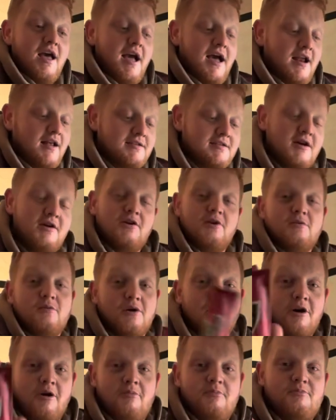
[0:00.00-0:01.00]
And I tell you
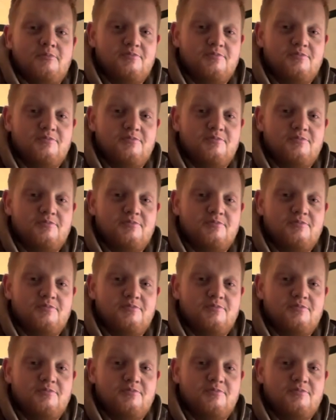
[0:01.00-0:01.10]
what,